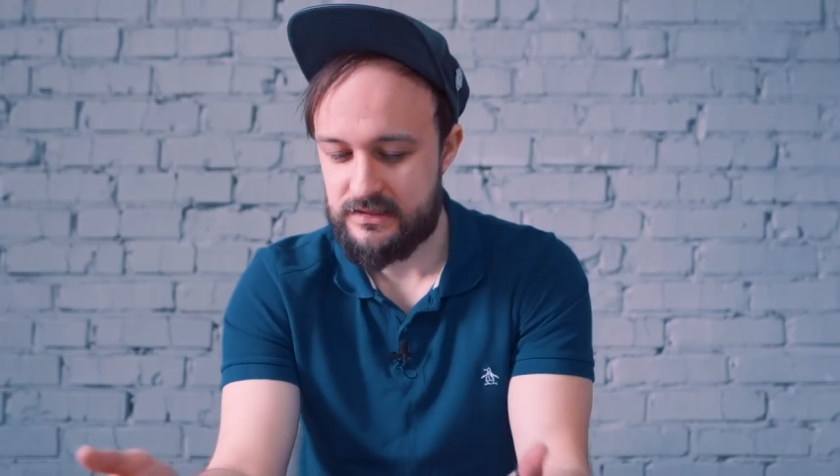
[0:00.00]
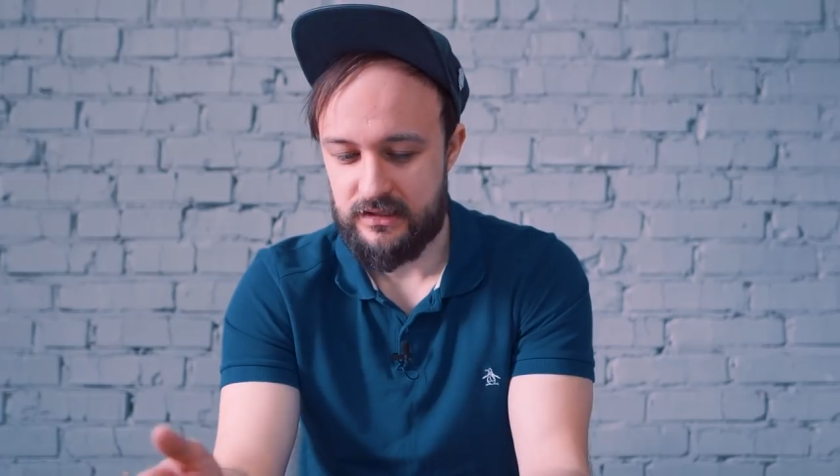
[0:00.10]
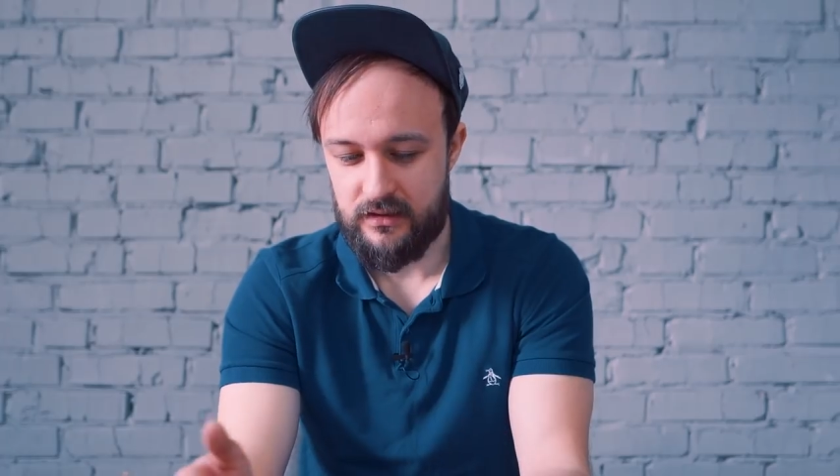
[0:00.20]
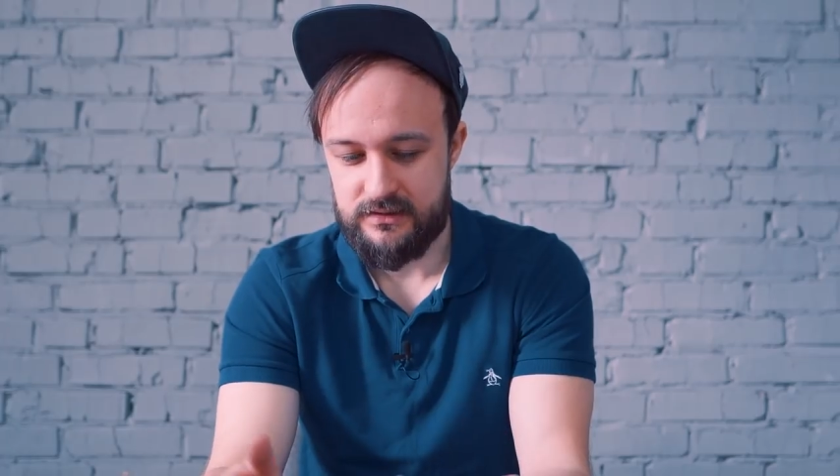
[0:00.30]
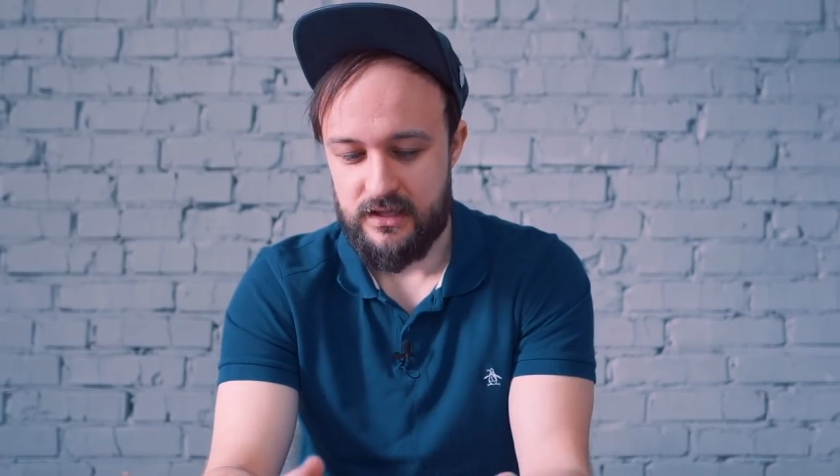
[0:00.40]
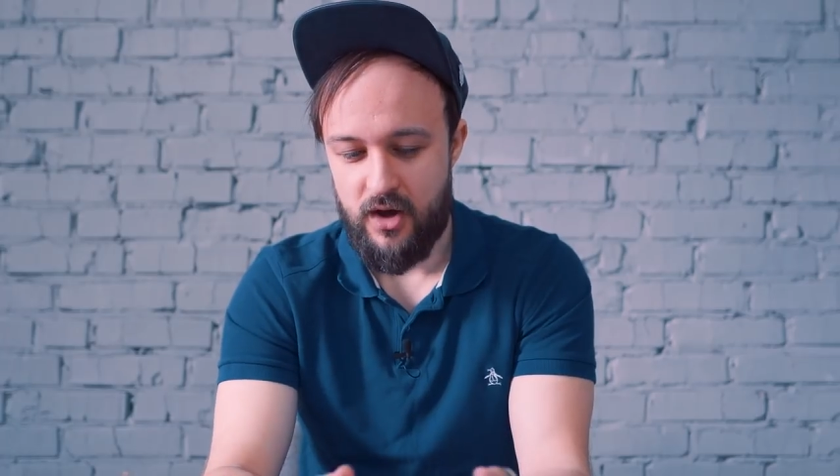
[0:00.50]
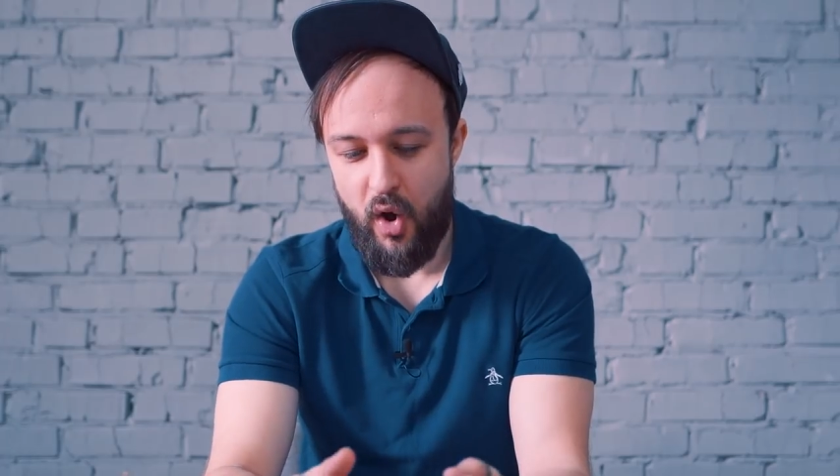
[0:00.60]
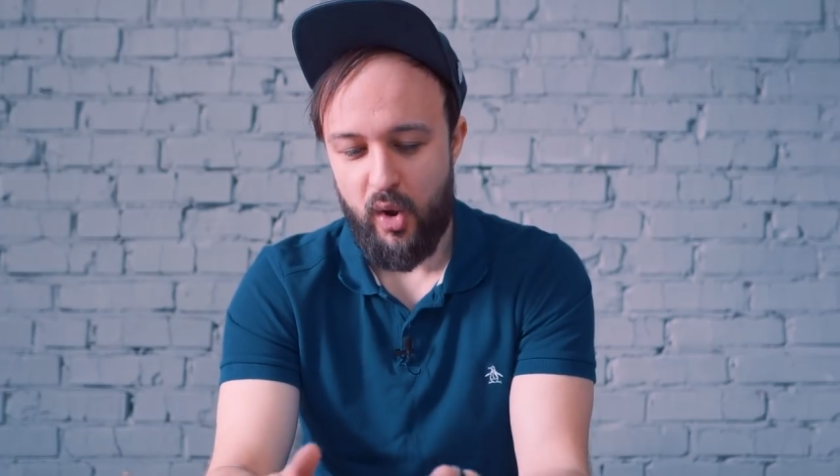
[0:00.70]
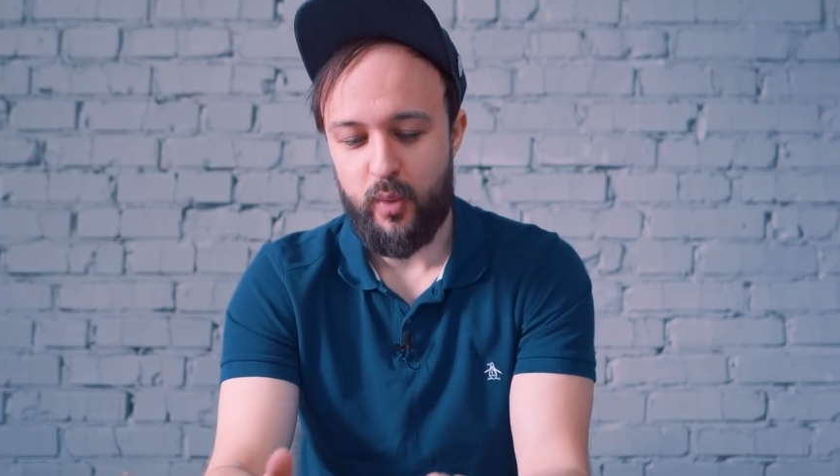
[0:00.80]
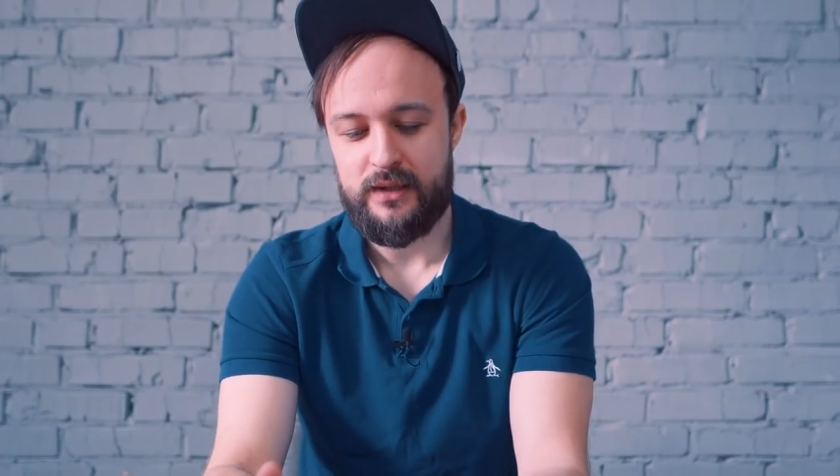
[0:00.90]
It's not
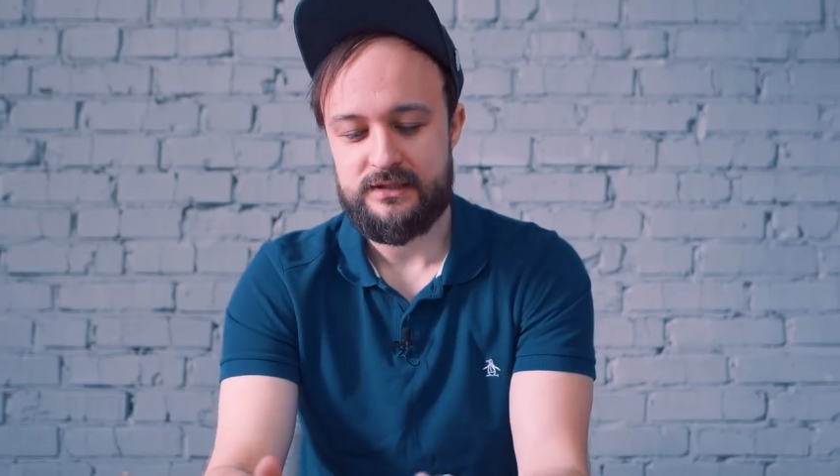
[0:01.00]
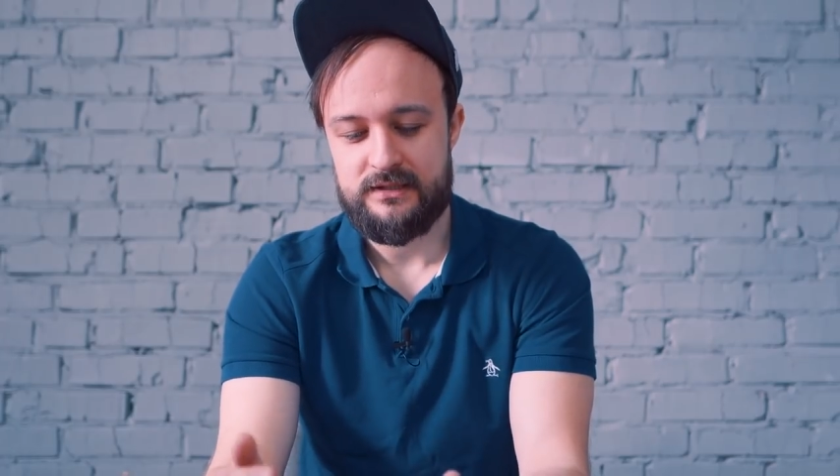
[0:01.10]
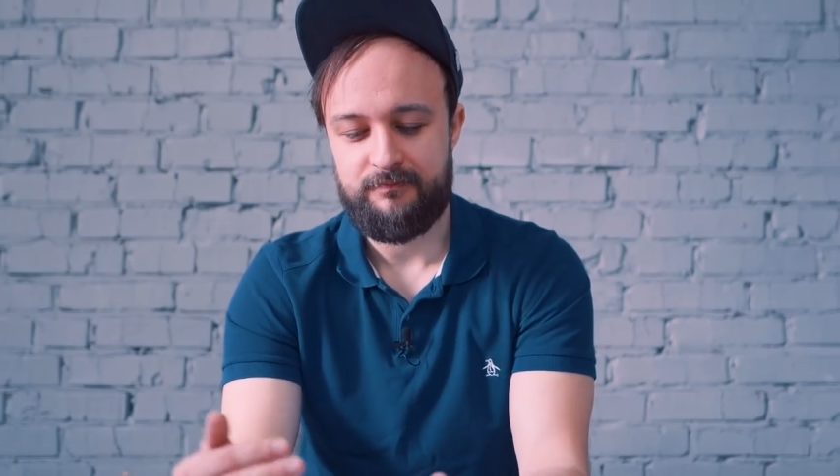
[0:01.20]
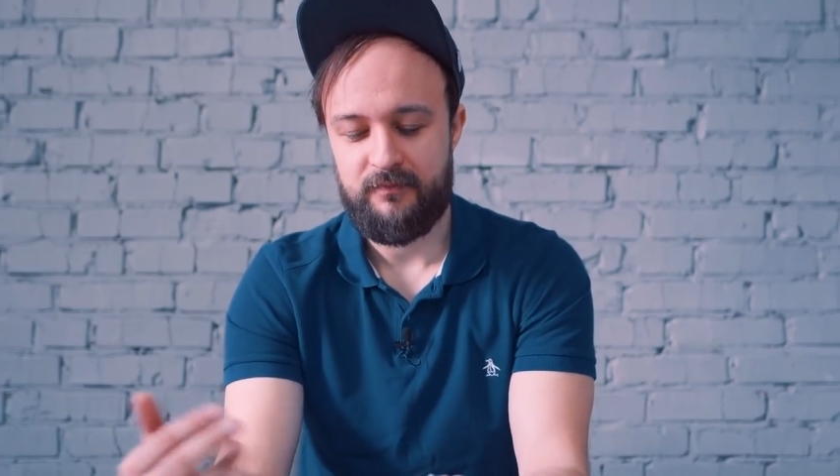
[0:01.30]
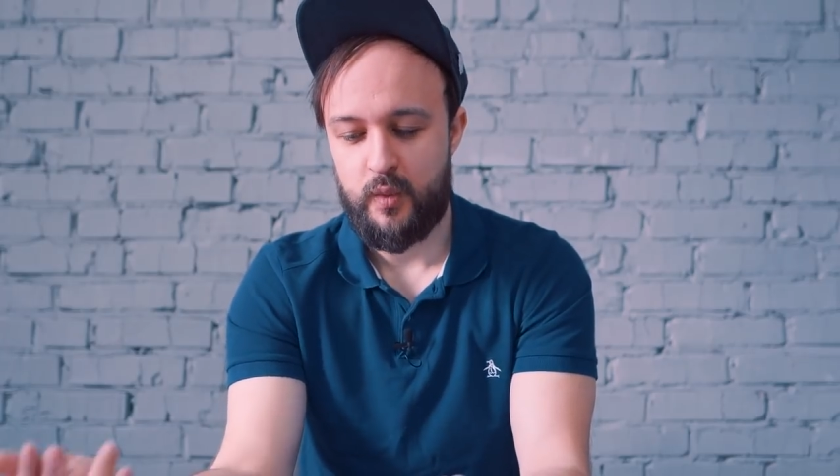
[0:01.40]
always